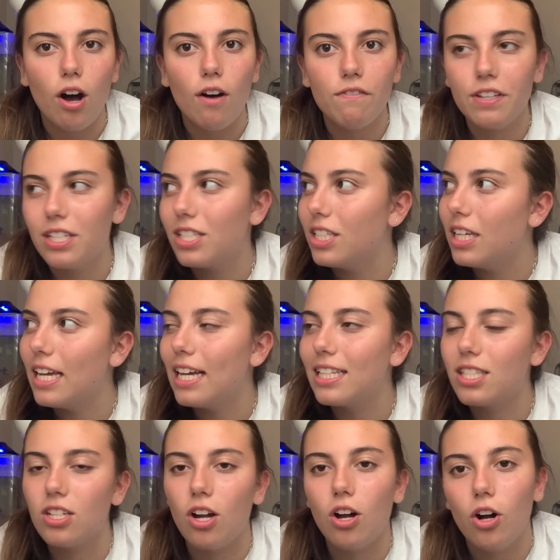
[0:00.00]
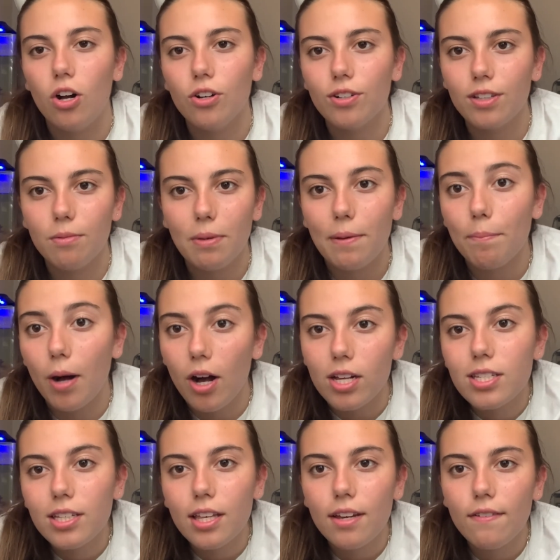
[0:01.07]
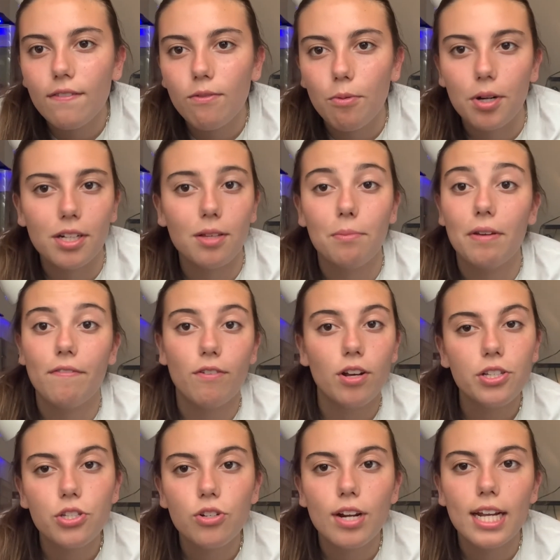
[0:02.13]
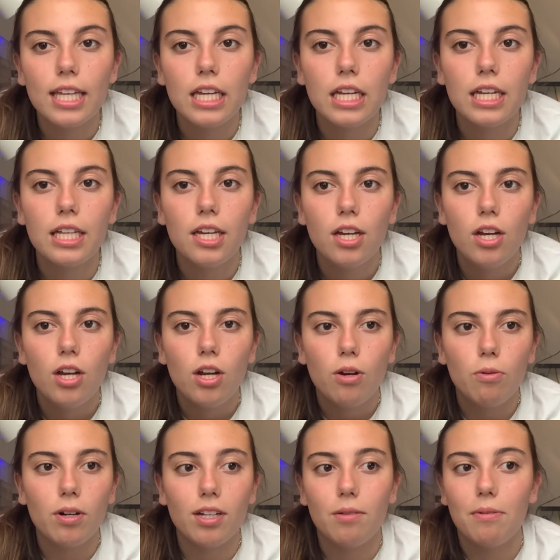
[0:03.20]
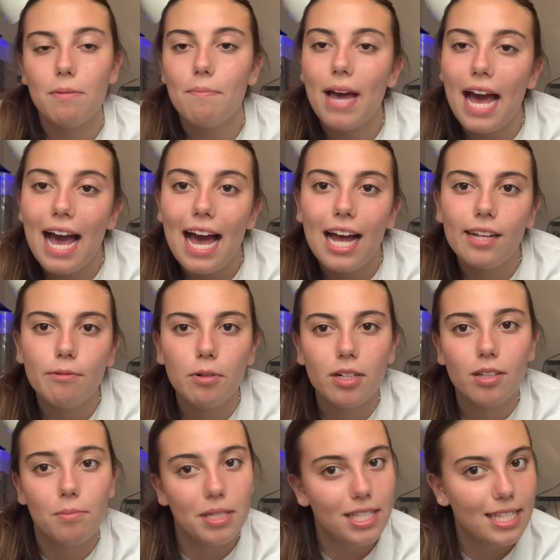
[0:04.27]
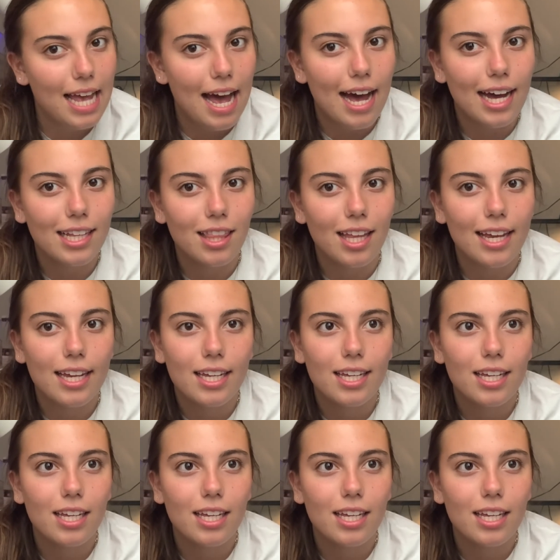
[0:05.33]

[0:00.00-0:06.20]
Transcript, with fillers: obviously it's not all gonna be positive. We're gonna be frustrated, we're gonna be mad, we're gonna be sad. Like